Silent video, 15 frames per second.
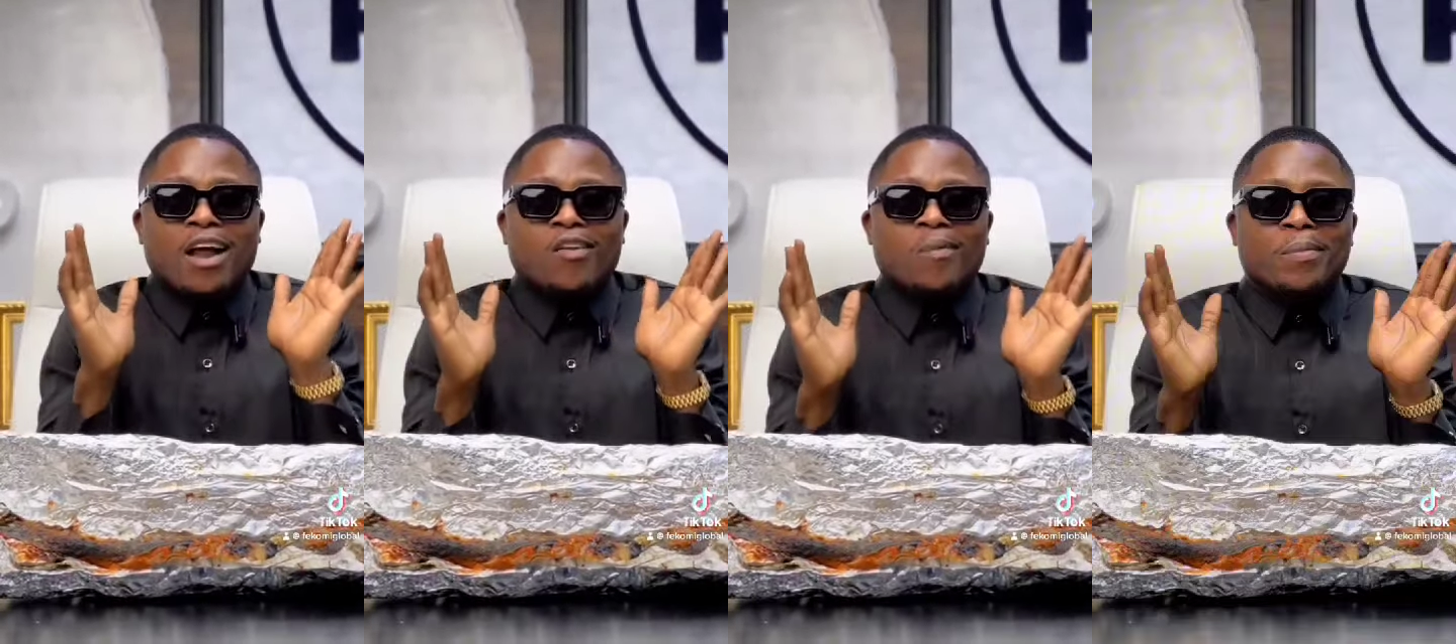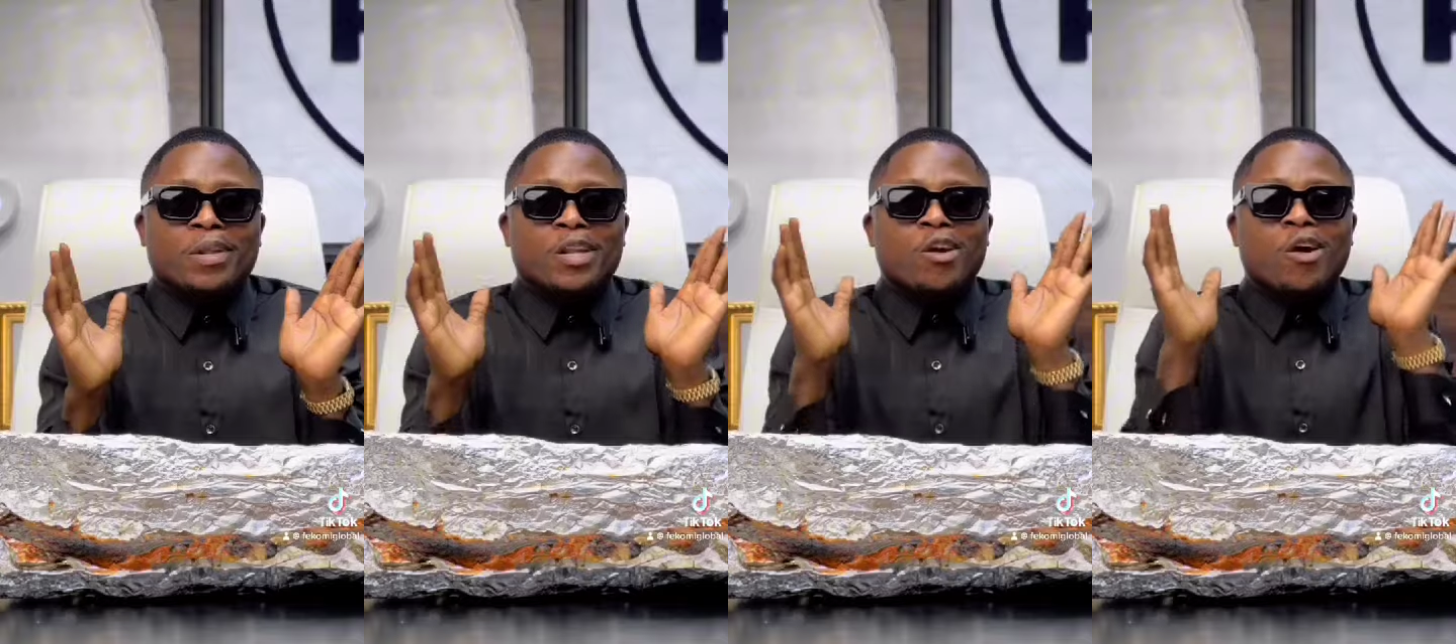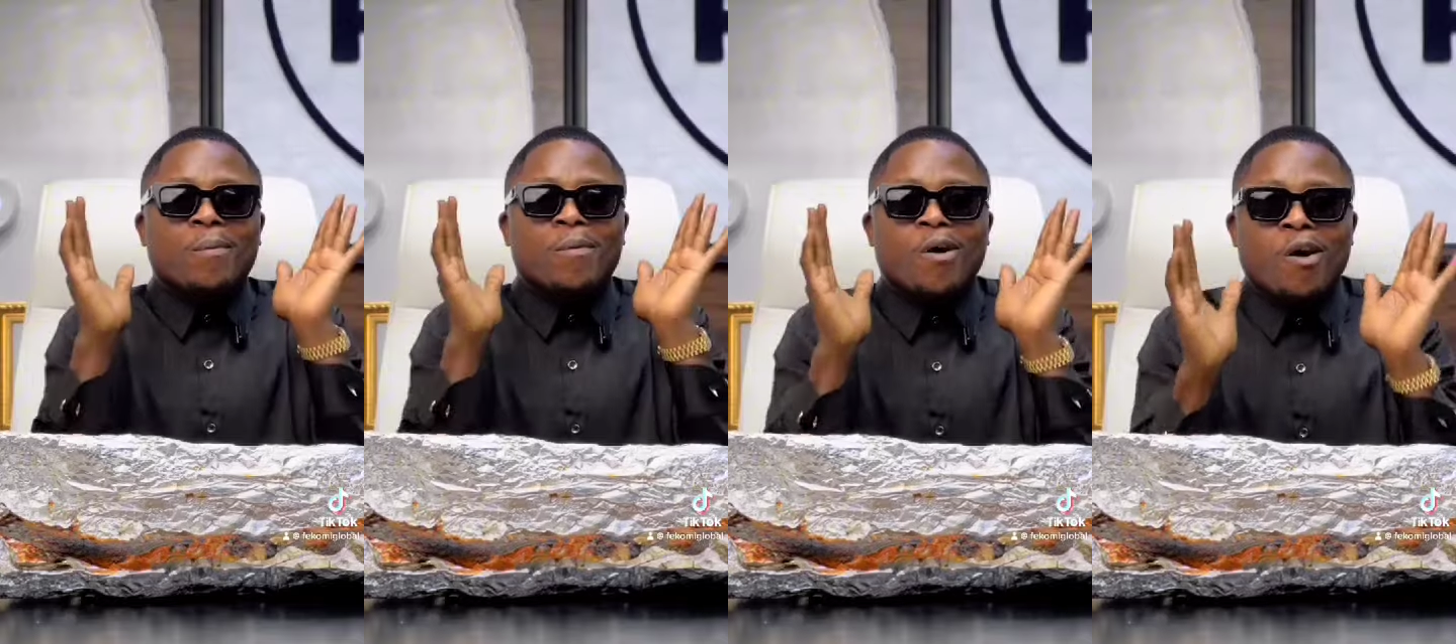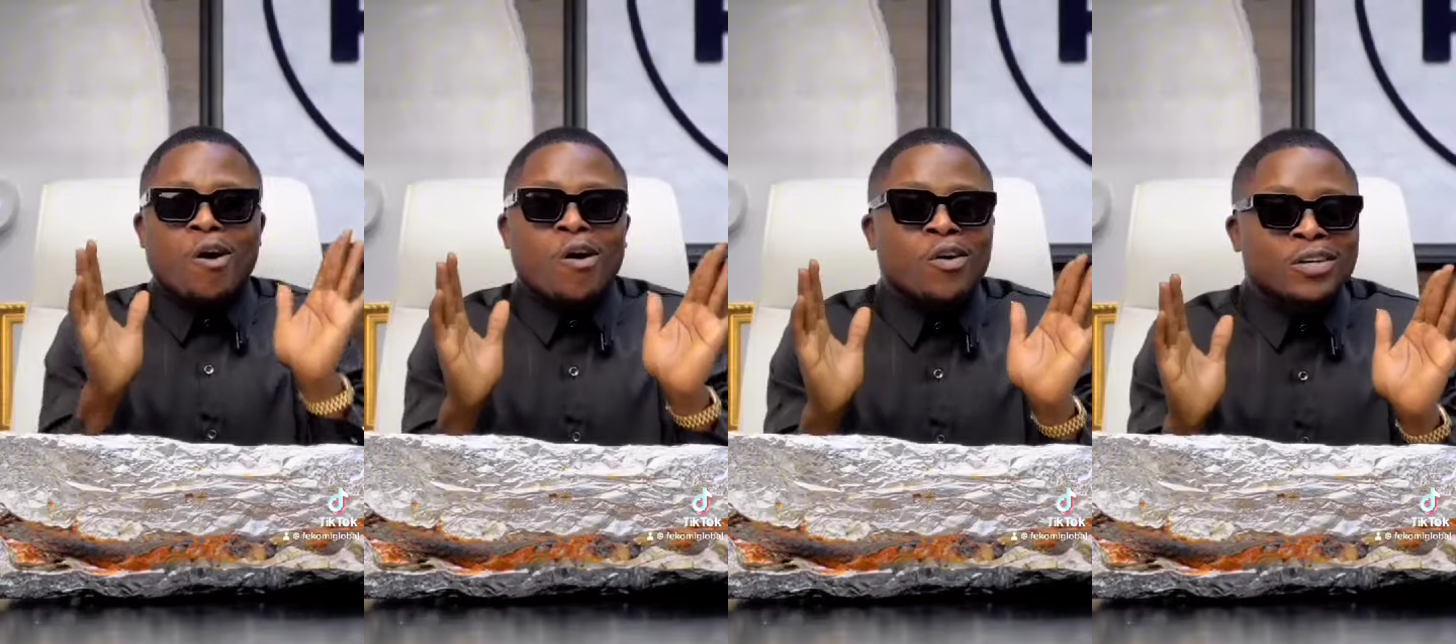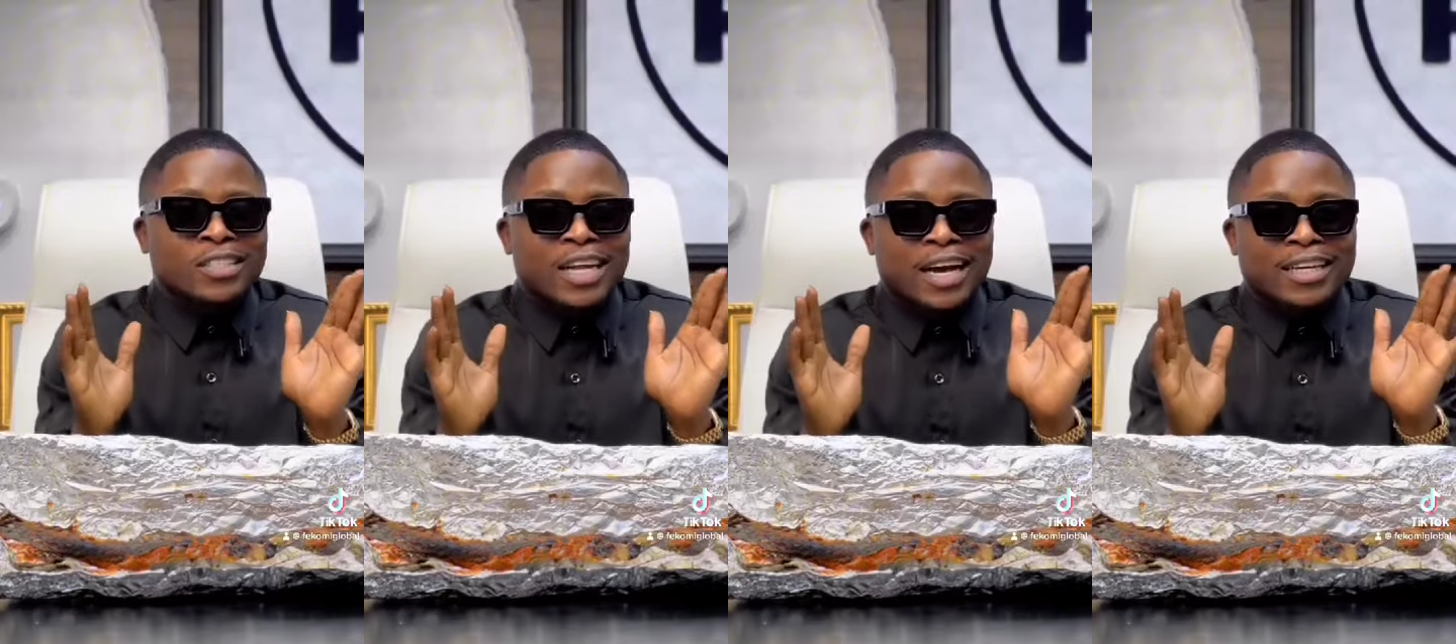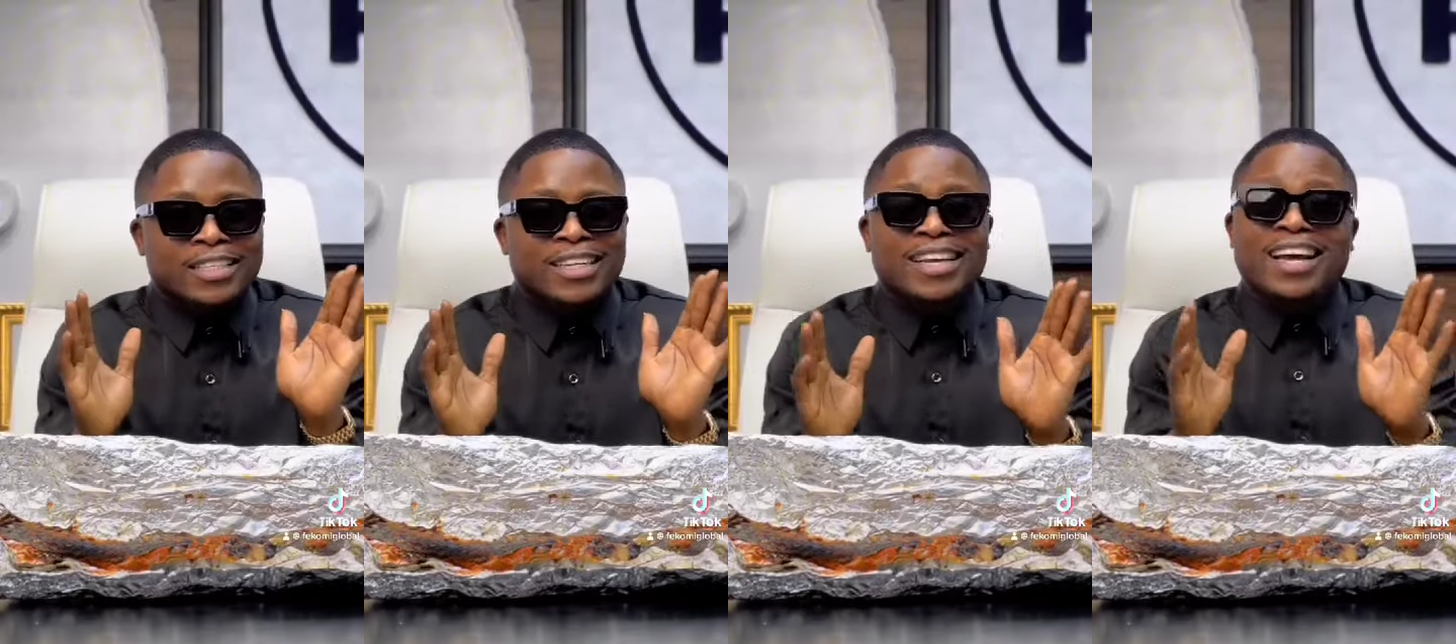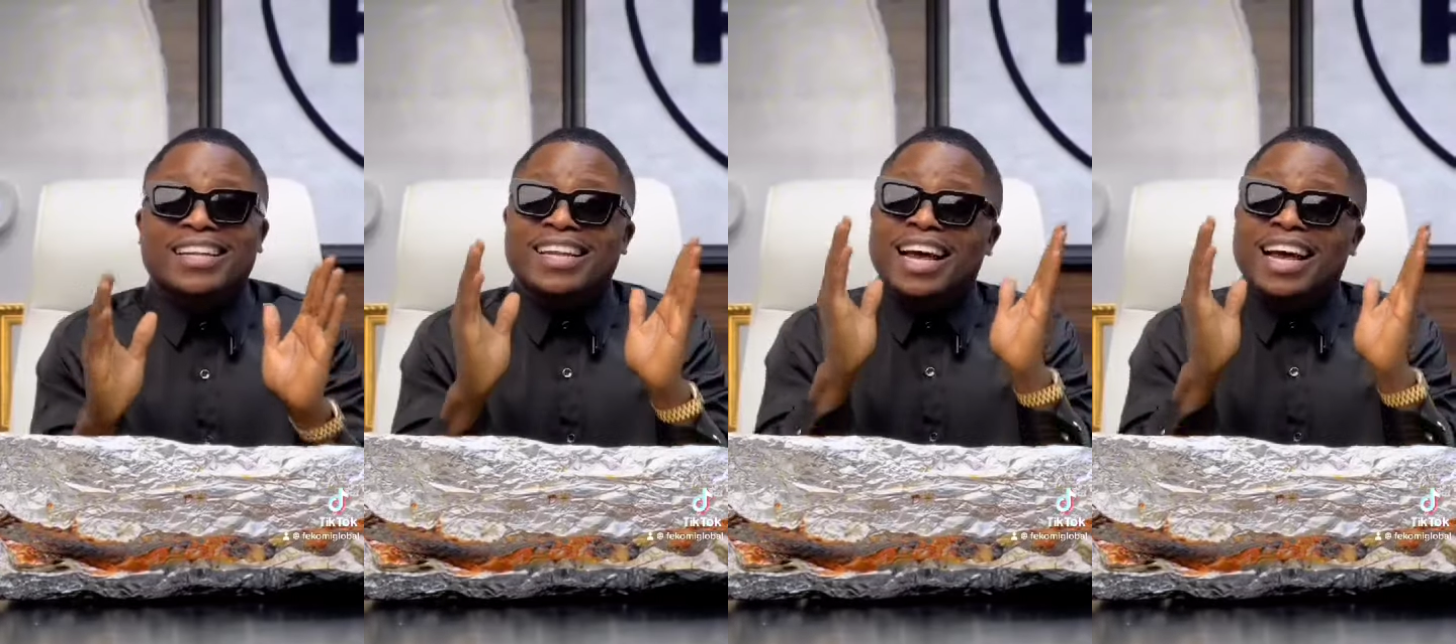aluminium oxide.